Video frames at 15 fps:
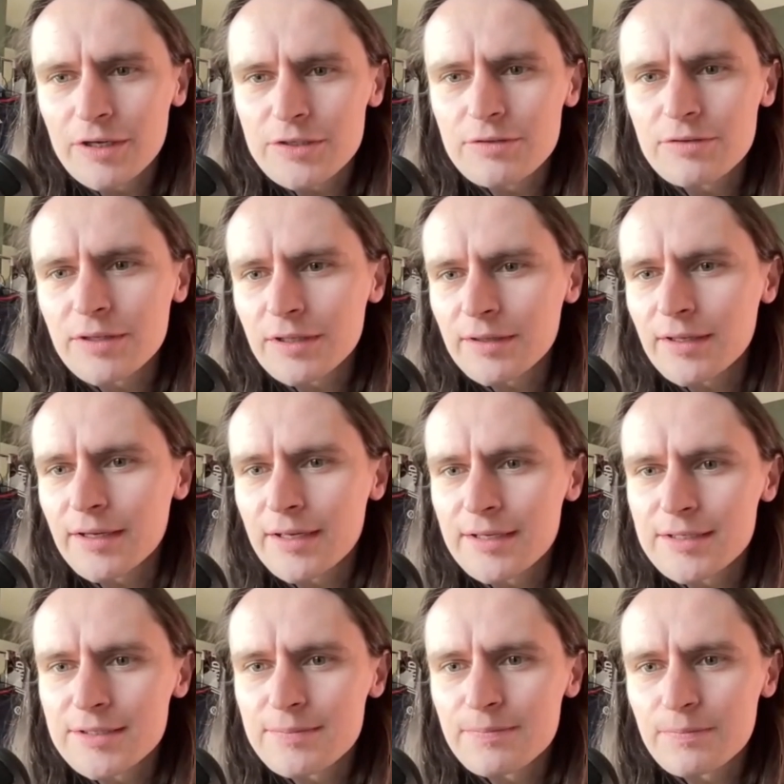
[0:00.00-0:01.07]
I do think that
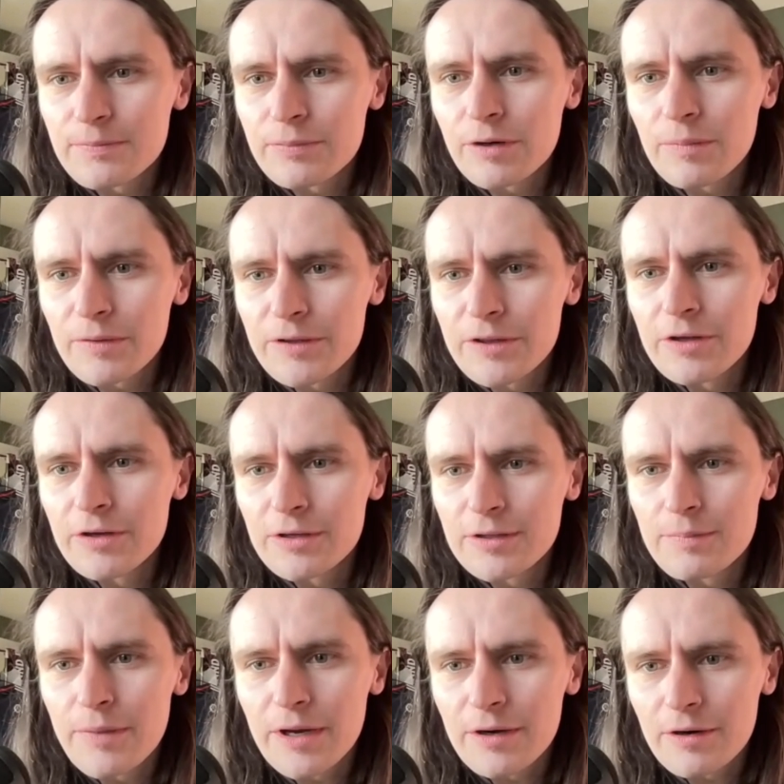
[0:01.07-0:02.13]
he's probably
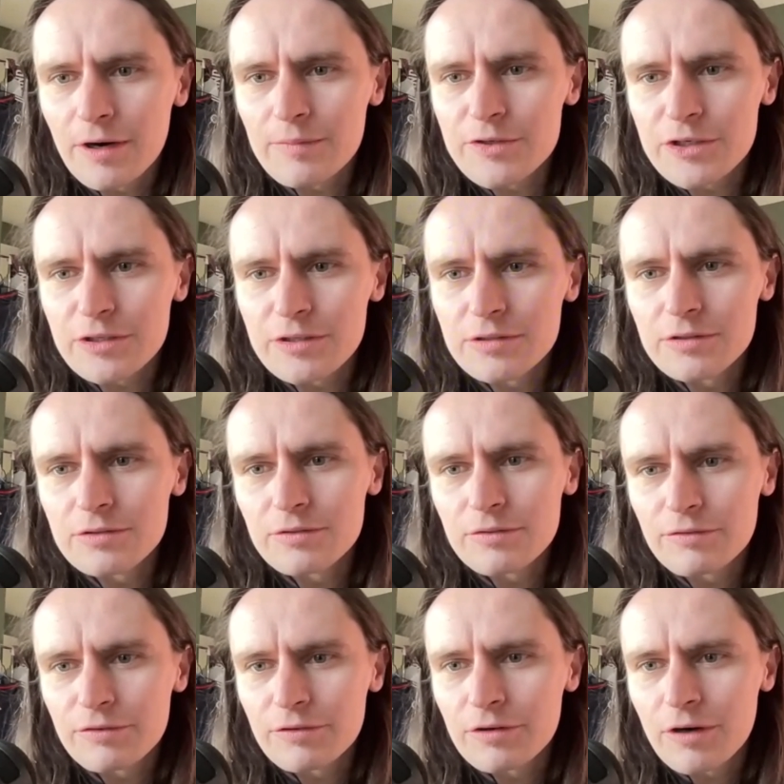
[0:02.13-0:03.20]
the better option
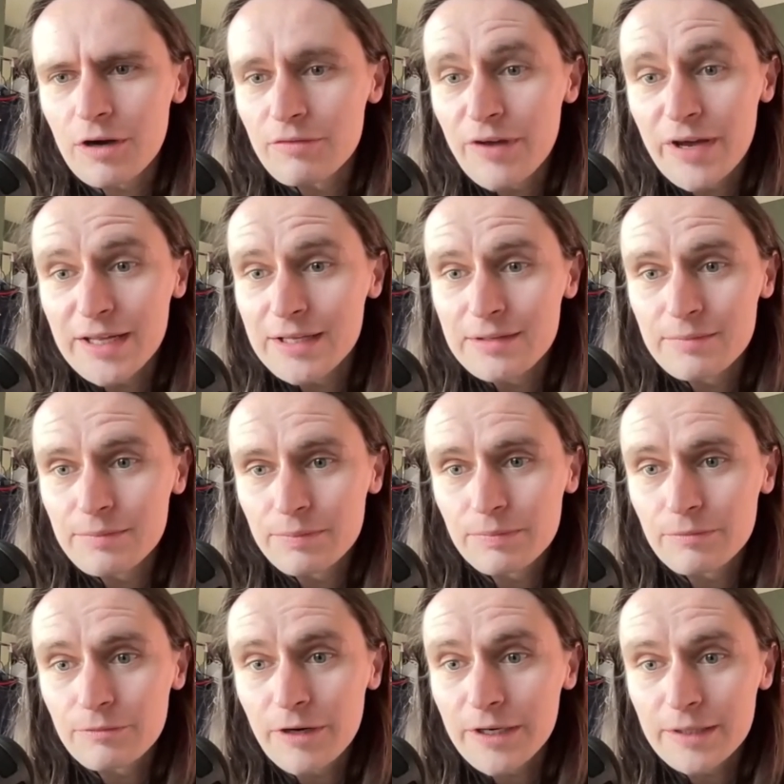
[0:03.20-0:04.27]
of any
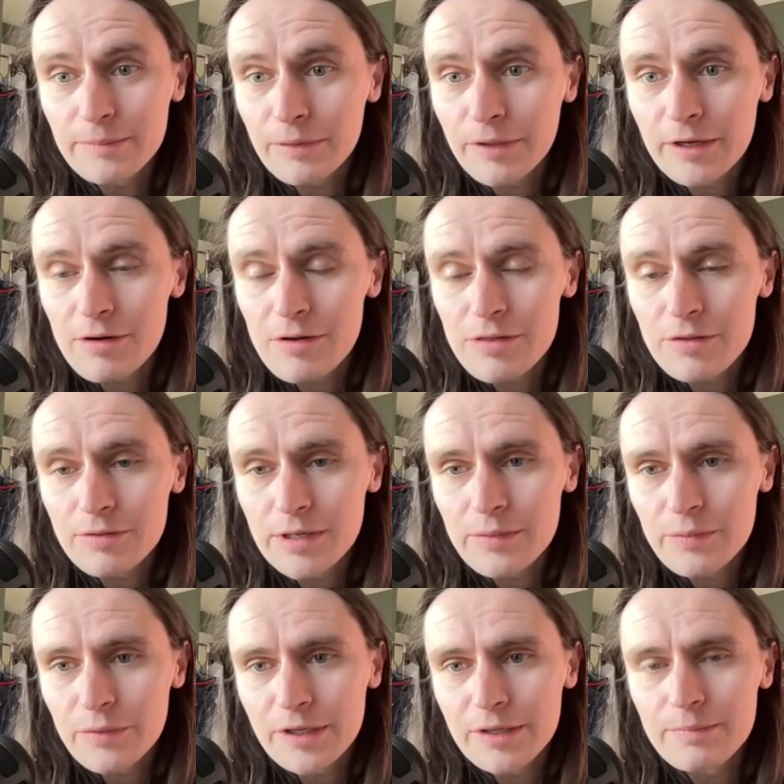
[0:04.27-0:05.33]
Reading player on the
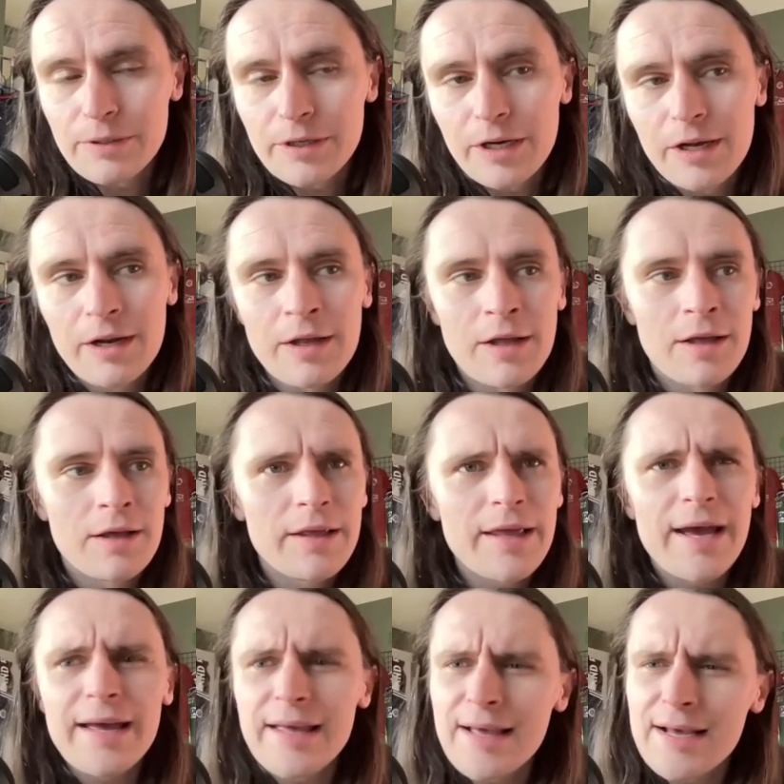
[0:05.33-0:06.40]
right wing, but
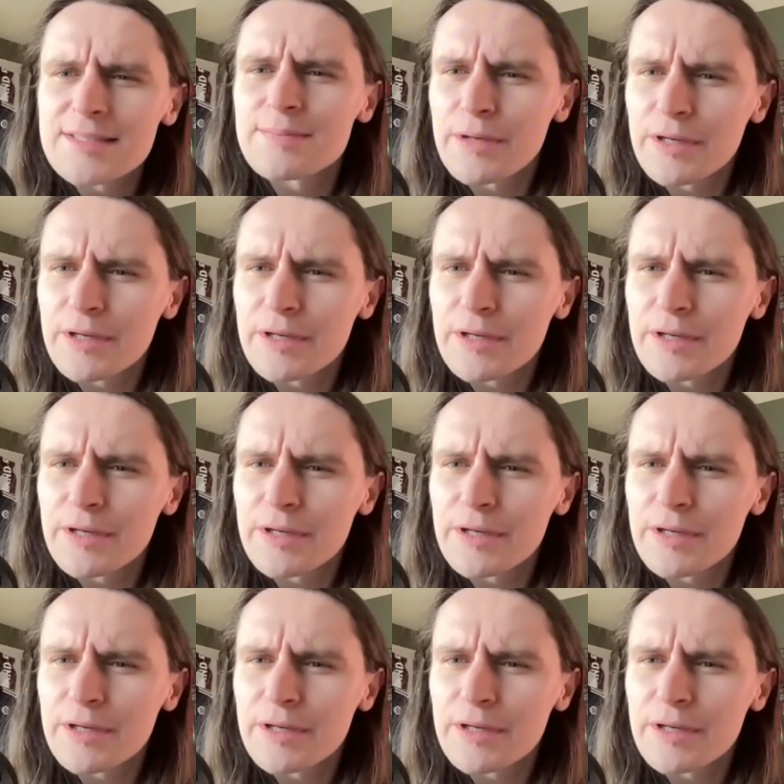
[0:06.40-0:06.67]
yeah, he has